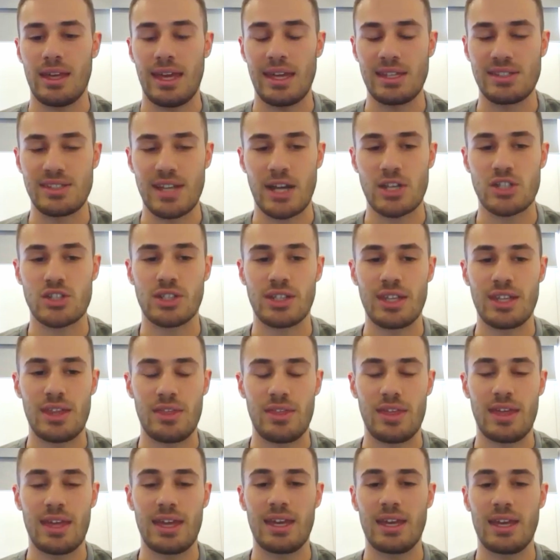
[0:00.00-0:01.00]
is actually
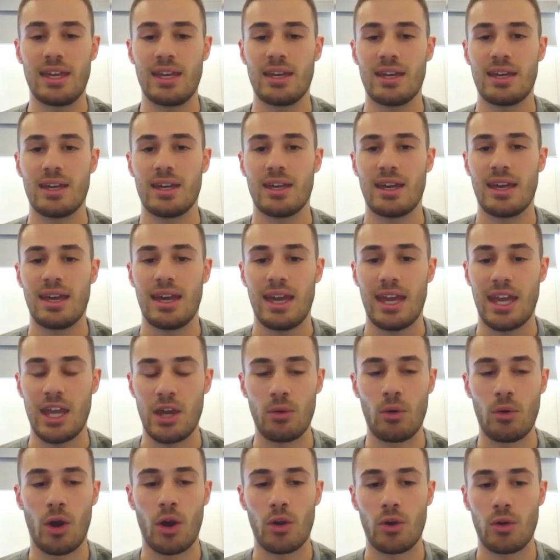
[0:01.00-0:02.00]
the
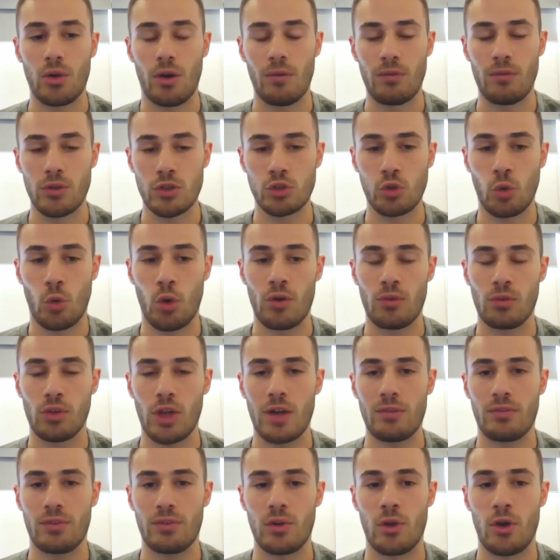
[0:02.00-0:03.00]
hero of the story of
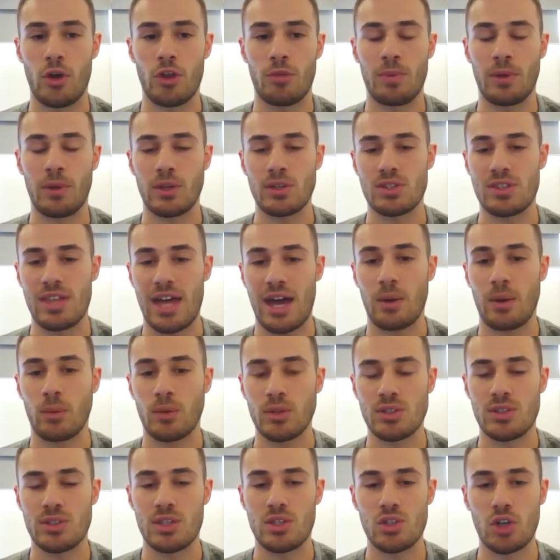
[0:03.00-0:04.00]
life on earth because that
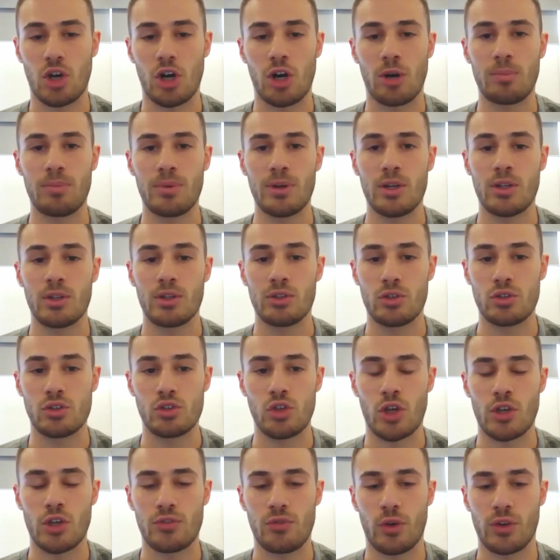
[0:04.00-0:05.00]
was the job to
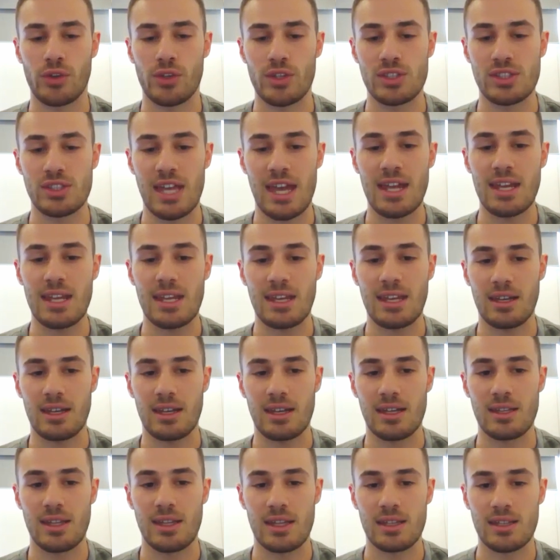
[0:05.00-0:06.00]
search for understanding.
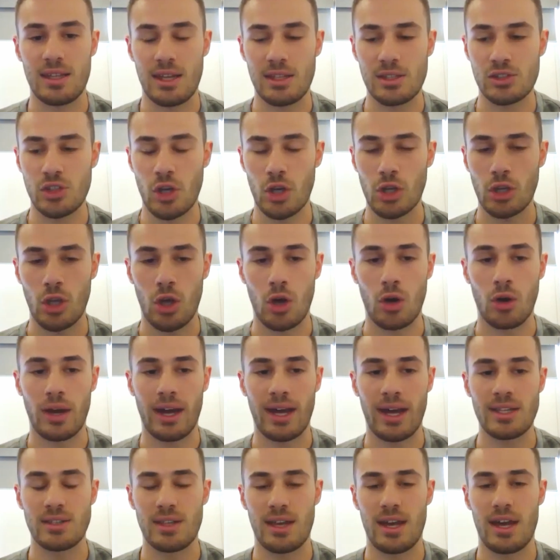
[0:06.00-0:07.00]
And, and, and so long
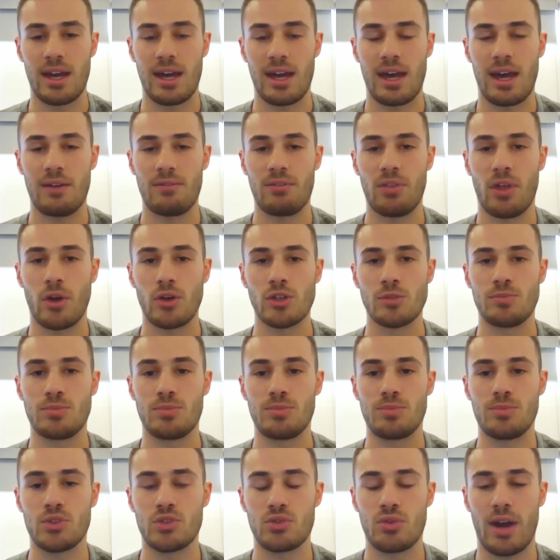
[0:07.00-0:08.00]
has have those
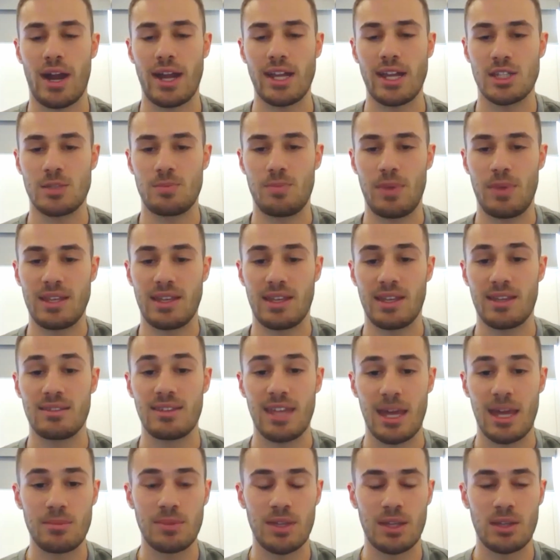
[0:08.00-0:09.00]
traits been
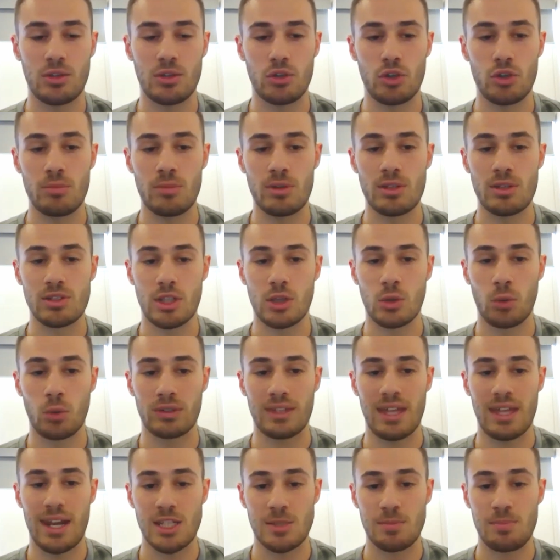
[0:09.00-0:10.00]
condemned in humans and
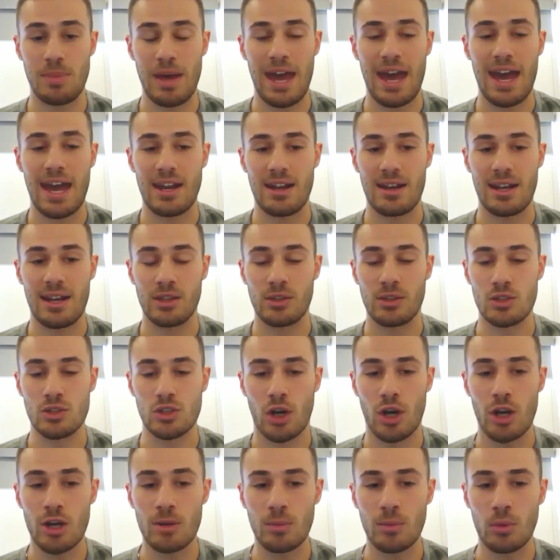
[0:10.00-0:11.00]
looked at as bad and
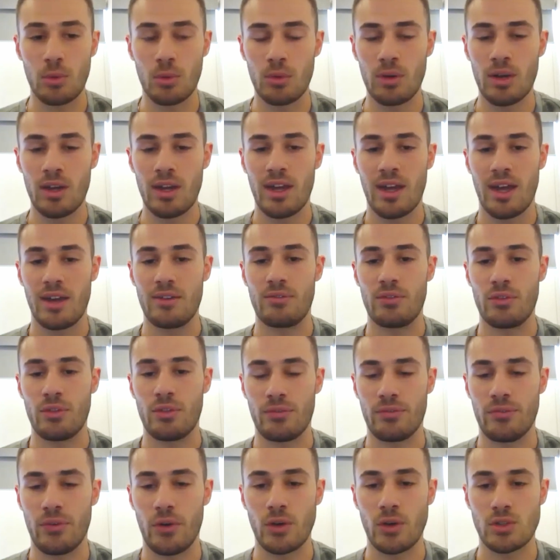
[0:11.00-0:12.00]
undesirable. And for
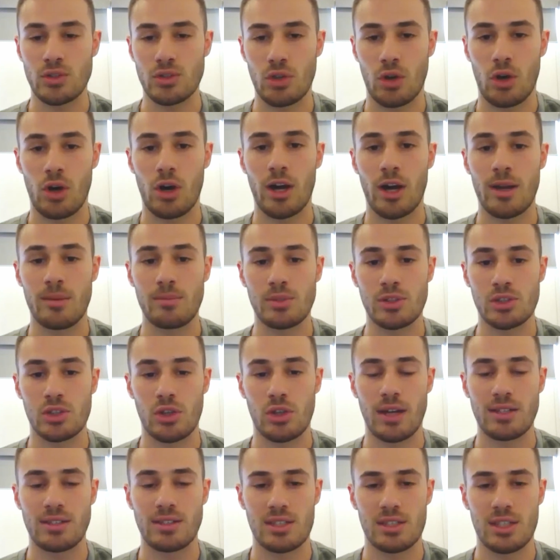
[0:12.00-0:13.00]
the first time,
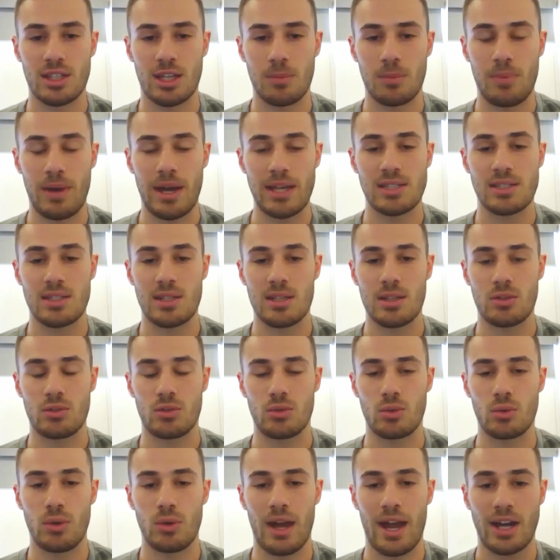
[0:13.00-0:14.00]
science has the capacity
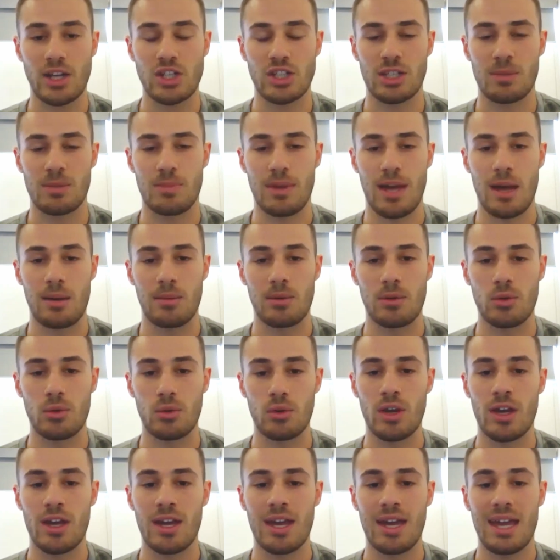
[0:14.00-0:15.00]
to actually be able
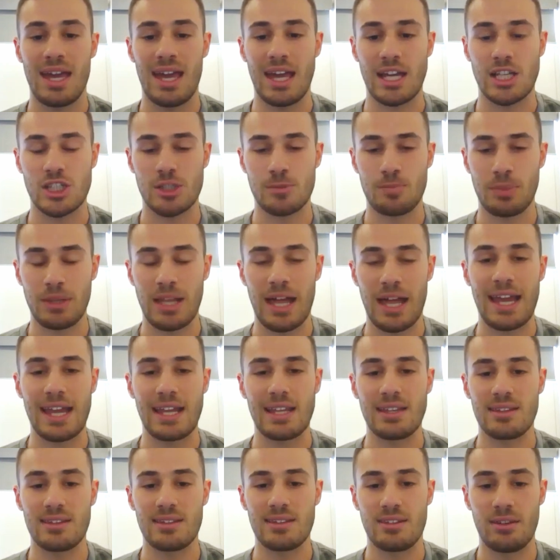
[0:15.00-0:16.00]
to
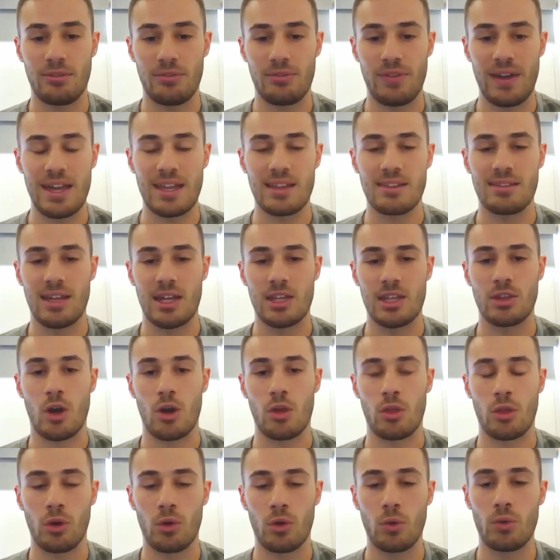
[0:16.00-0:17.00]
explain, defend, and
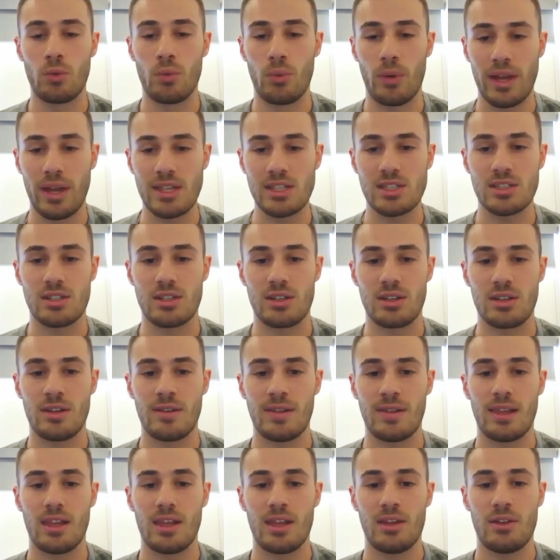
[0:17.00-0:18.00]
know the good reason
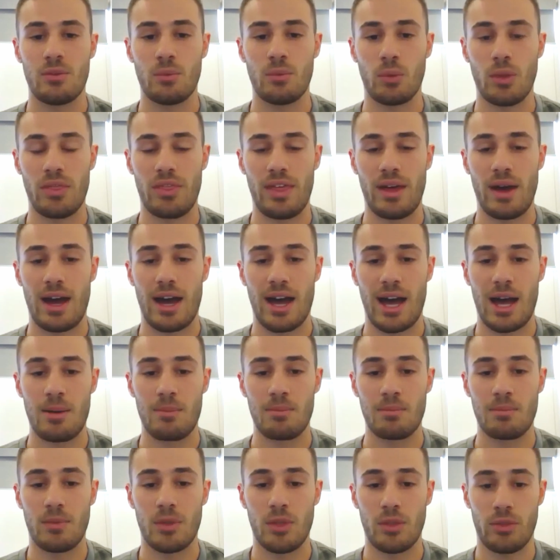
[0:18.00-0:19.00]

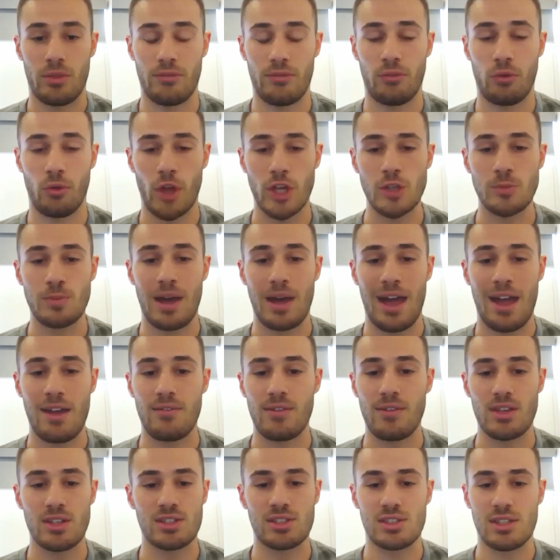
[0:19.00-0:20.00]
um, for those
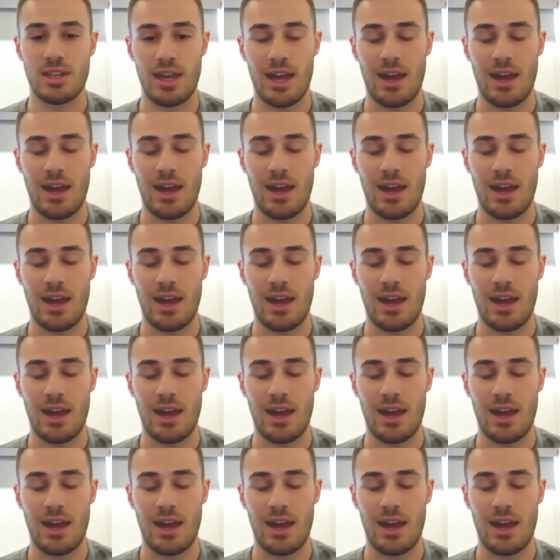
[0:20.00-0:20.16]
behaviors